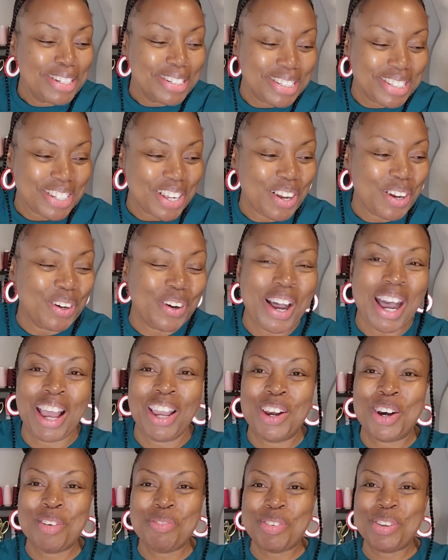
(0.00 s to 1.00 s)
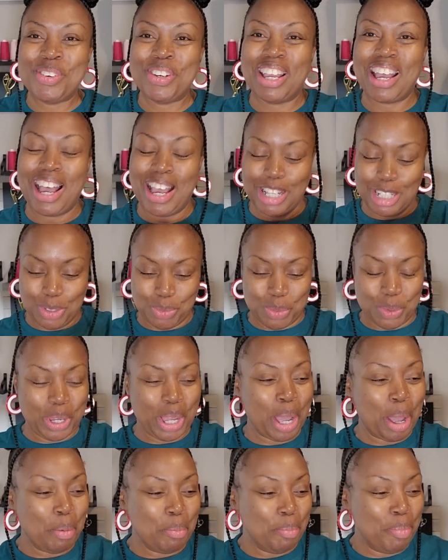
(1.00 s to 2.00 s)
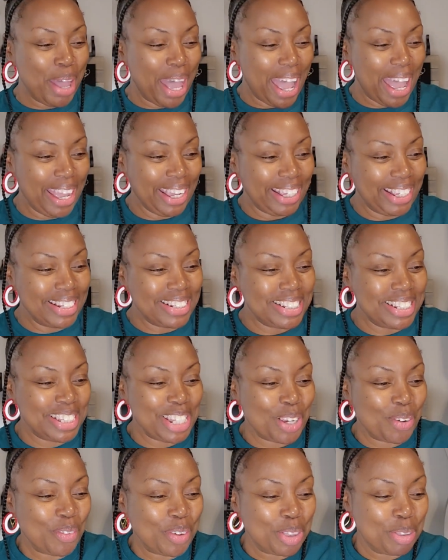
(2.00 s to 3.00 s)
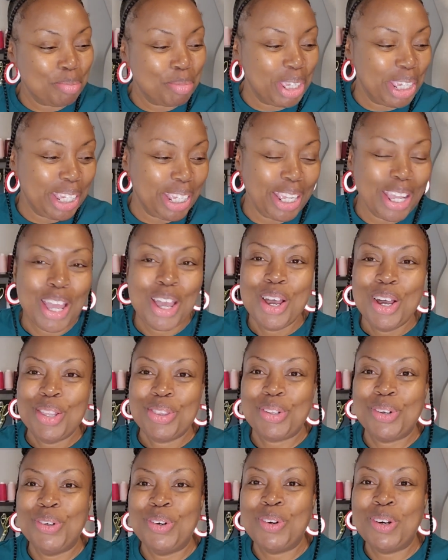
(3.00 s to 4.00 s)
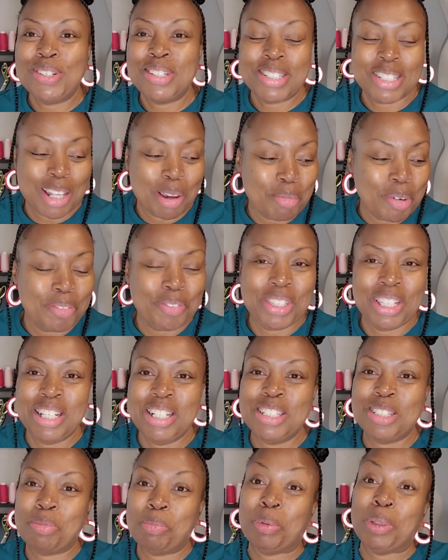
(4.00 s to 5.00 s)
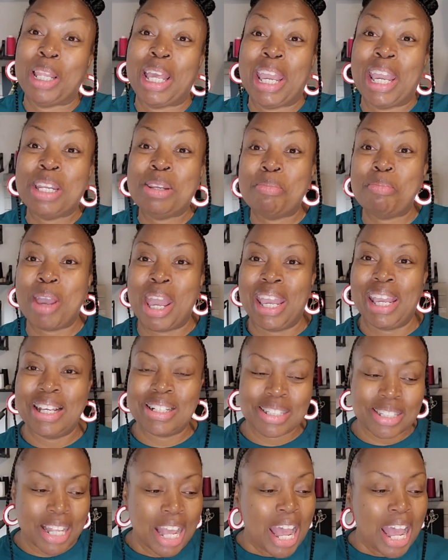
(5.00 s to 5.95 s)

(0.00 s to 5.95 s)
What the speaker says: So I hope you guys will come back and stick with me through some of these planned makes.